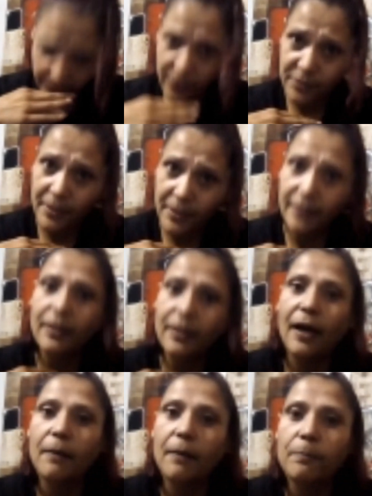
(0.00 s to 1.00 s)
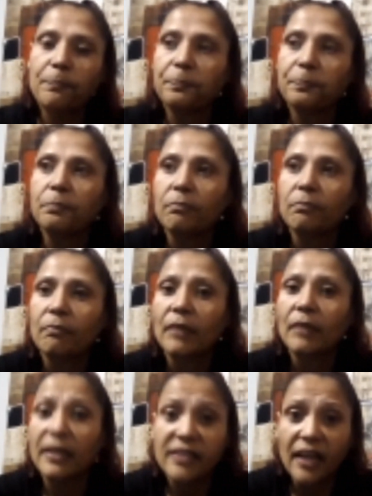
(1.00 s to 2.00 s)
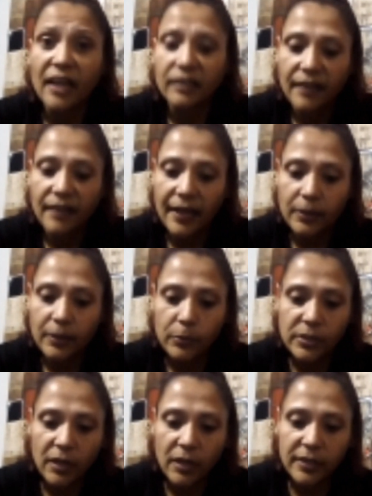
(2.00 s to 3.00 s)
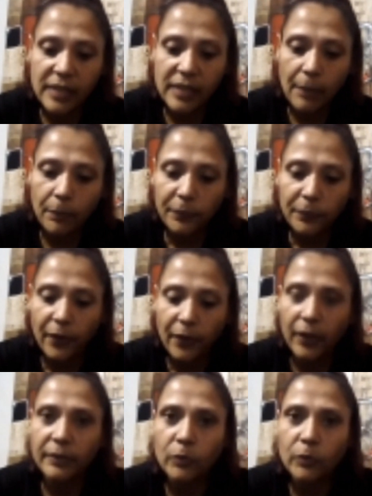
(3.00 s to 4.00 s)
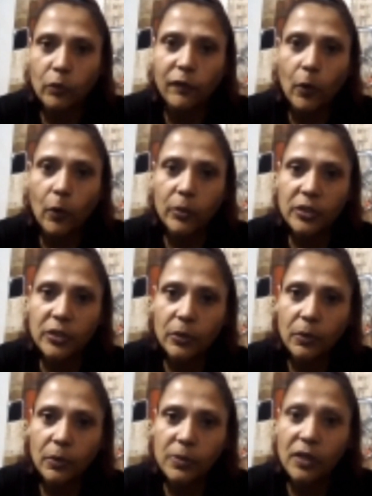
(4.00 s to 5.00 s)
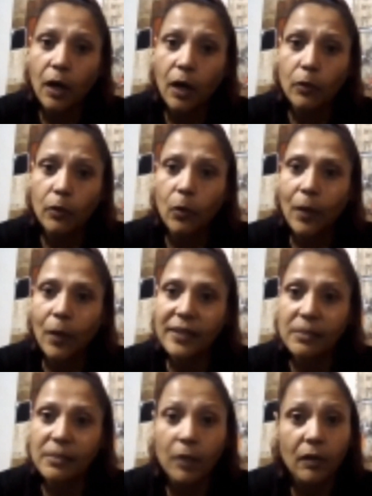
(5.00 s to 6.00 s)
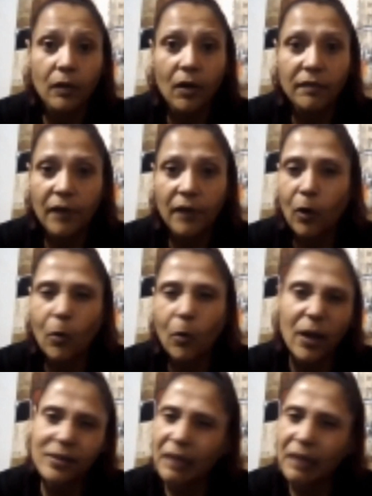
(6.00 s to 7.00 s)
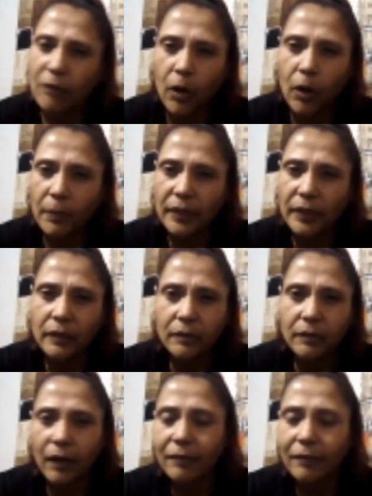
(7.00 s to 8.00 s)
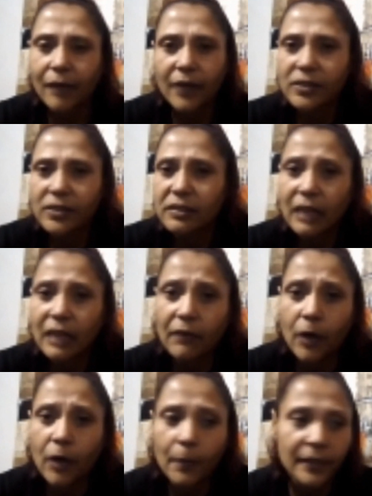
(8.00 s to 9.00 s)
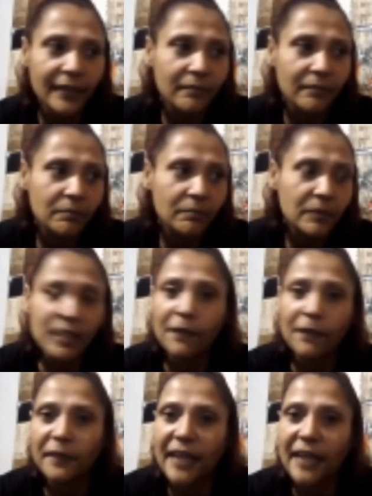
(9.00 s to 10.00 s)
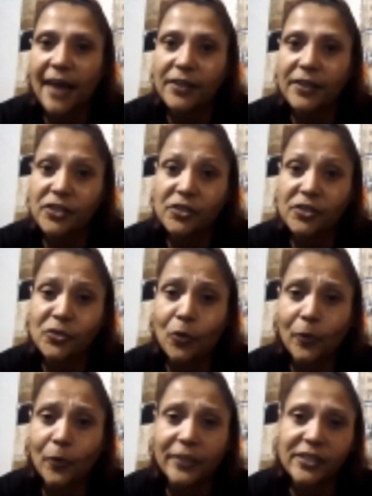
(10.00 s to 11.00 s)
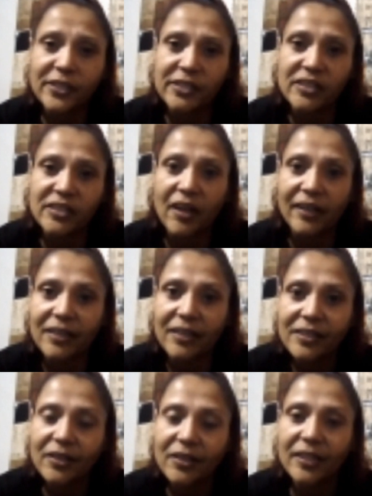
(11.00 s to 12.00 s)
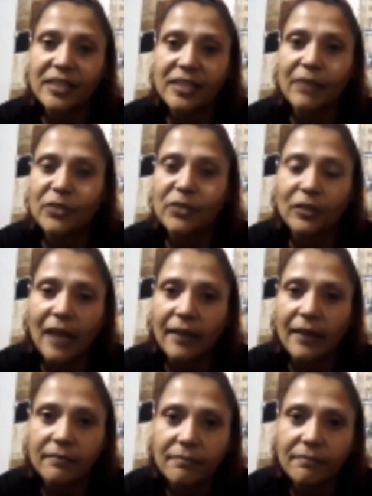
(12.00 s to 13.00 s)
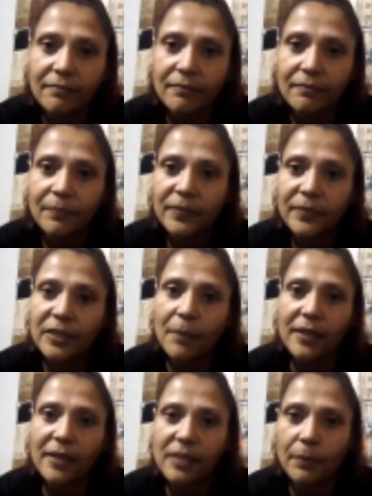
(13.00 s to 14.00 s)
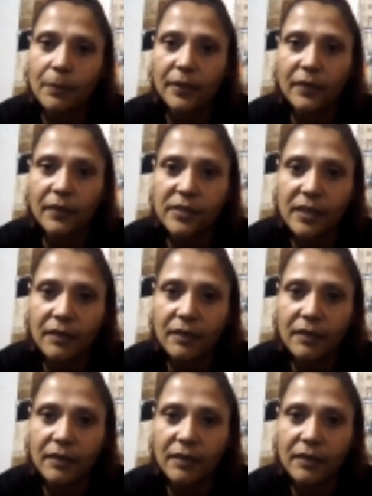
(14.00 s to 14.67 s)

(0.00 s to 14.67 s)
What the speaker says: me. Exactly that. It was like something I can look forward to. It was a goal always in my life. I always loved comedy. Like I just love comedy, and Tiffany Haddish's story just like it's never too late to make somebody of yourself.